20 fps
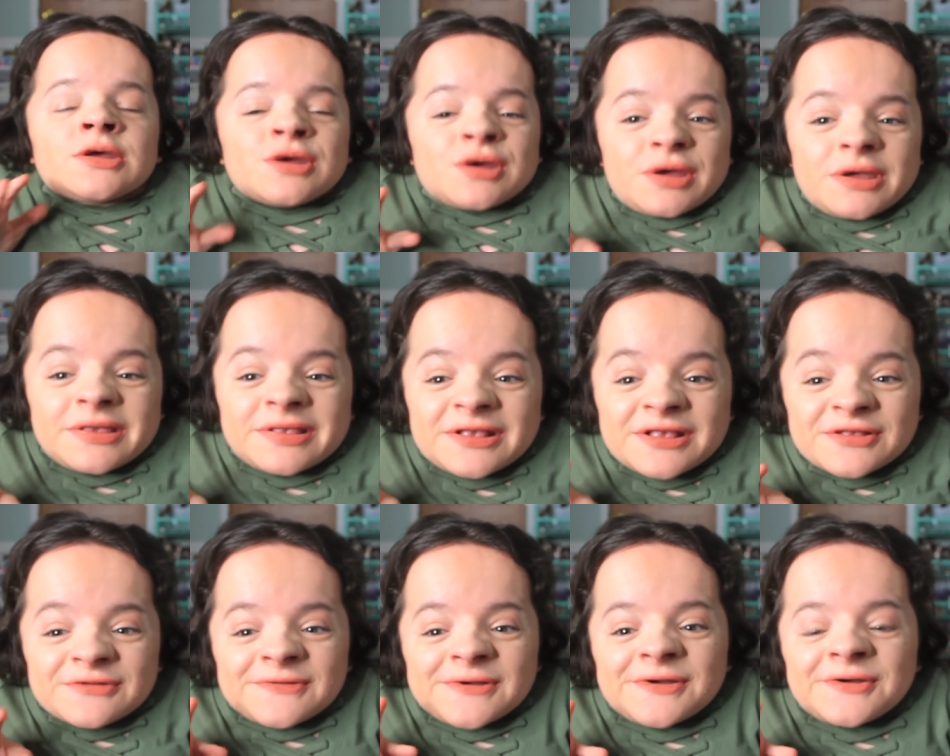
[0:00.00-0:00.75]

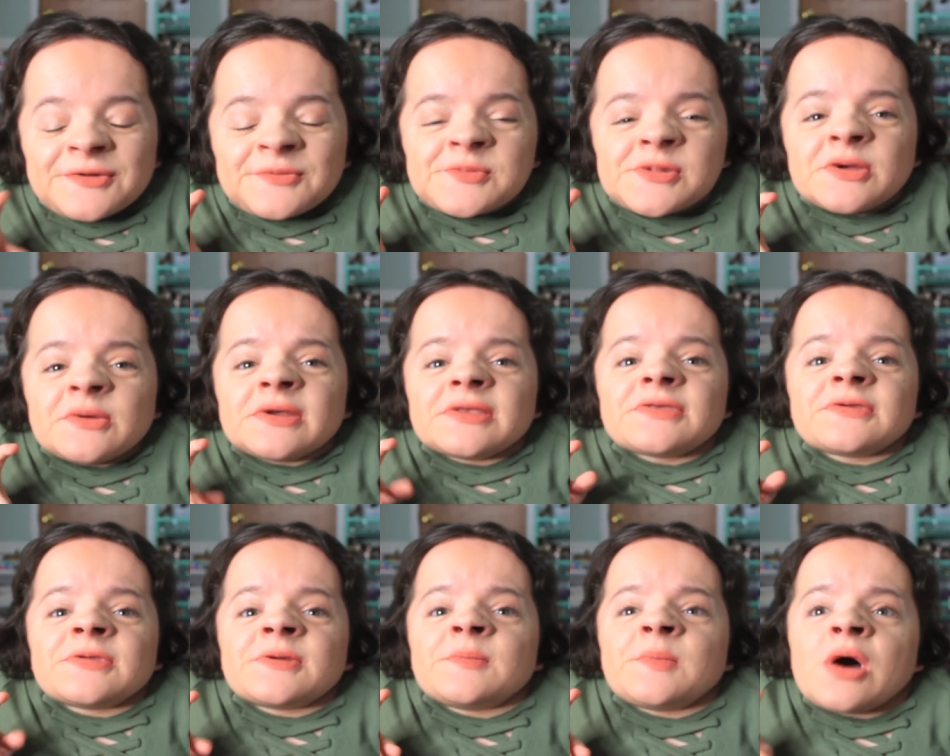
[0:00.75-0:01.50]
crazies went home, we
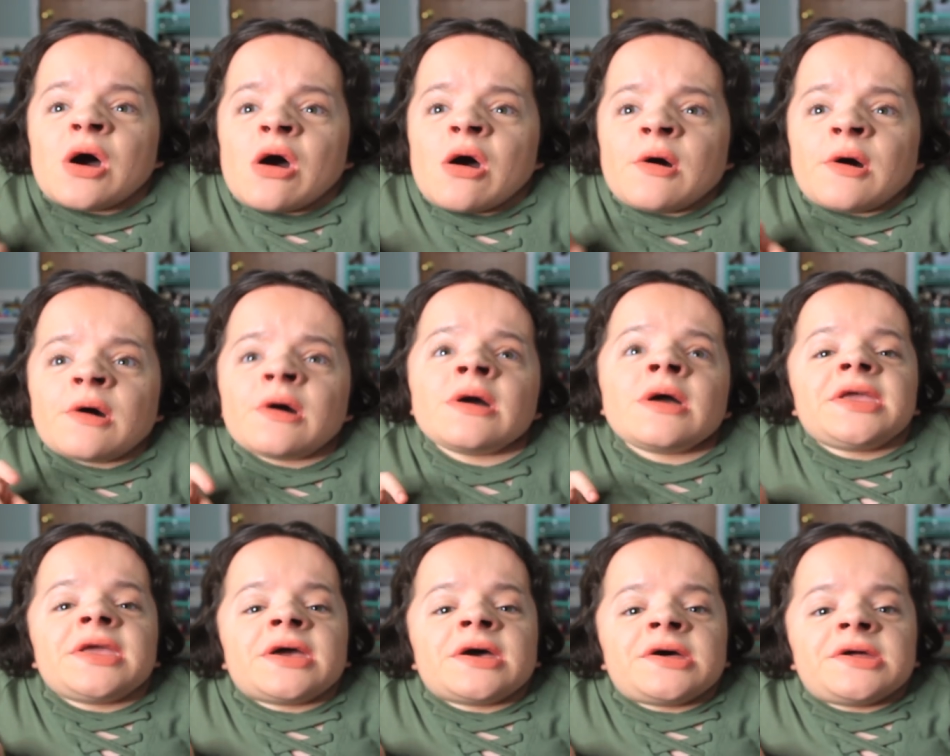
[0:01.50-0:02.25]
went to the mall
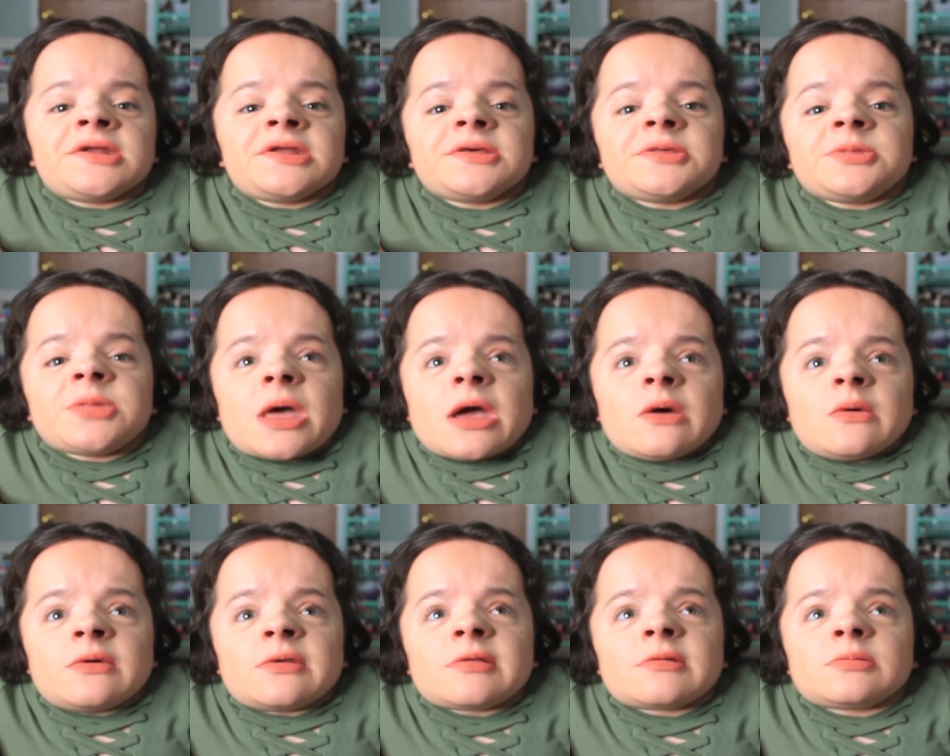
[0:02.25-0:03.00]
and
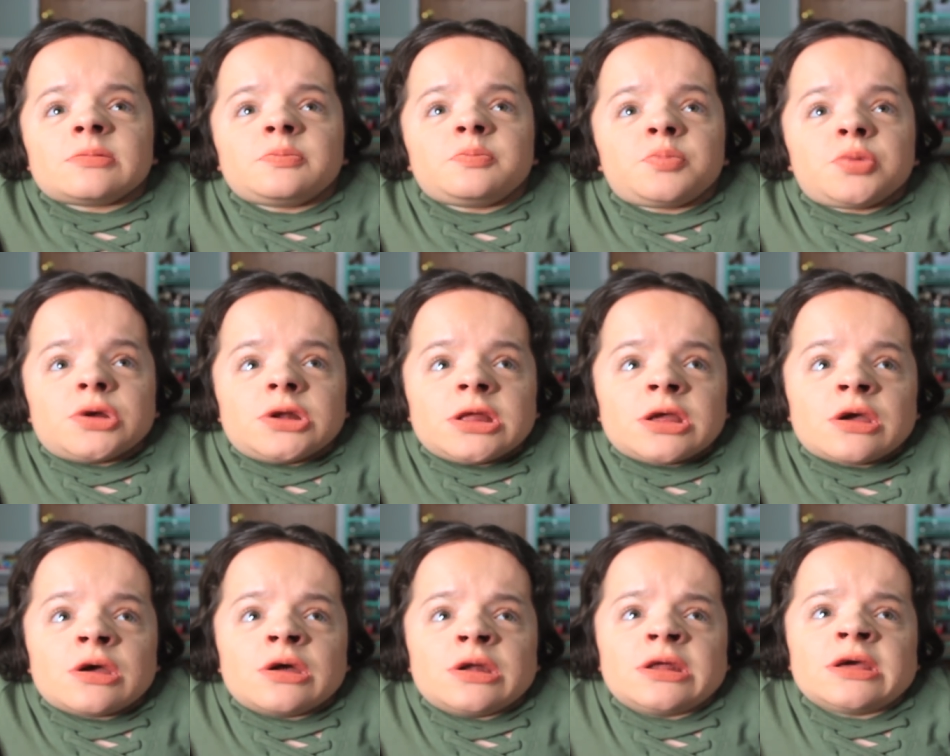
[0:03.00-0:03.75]
that was
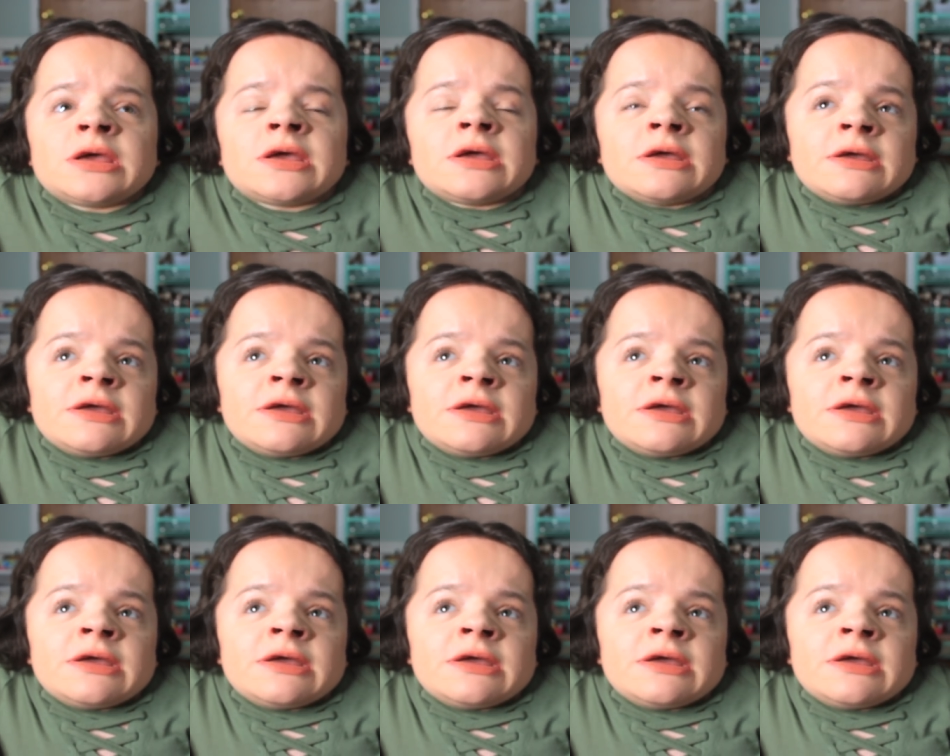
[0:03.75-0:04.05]
pretty good.